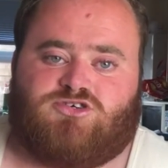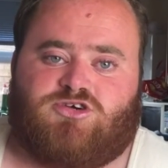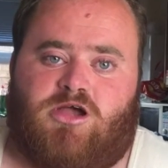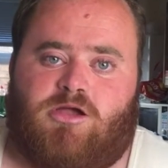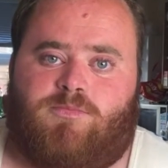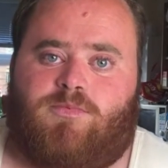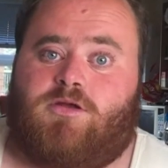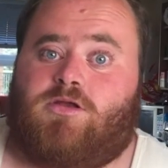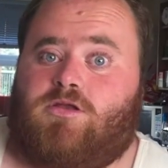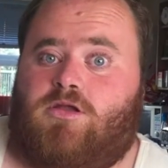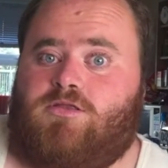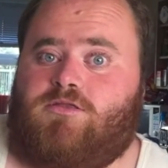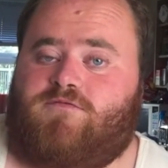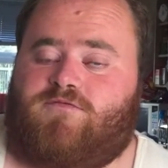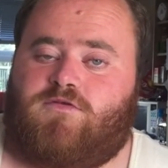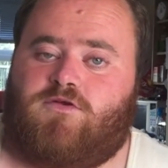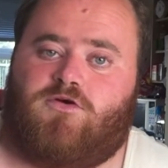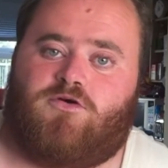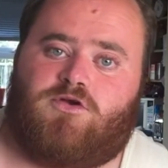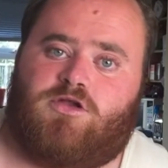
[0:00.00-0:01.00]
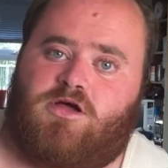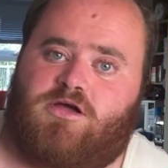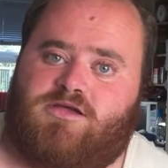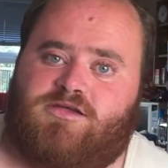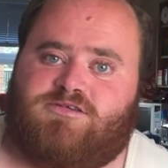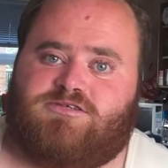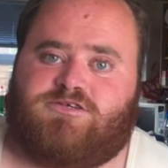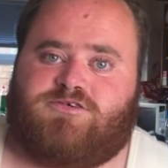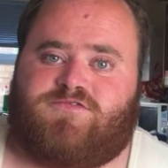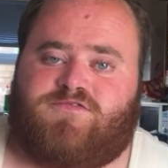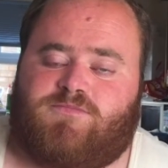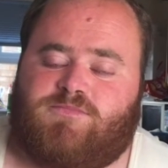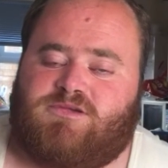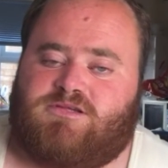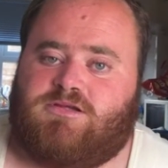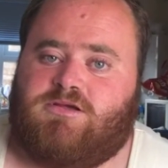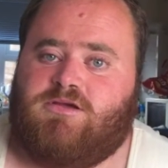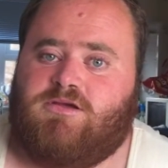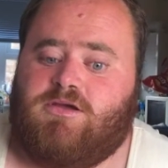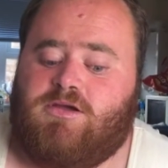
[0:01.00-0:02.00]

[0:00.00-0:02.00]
tripod along the floor a lot easier for me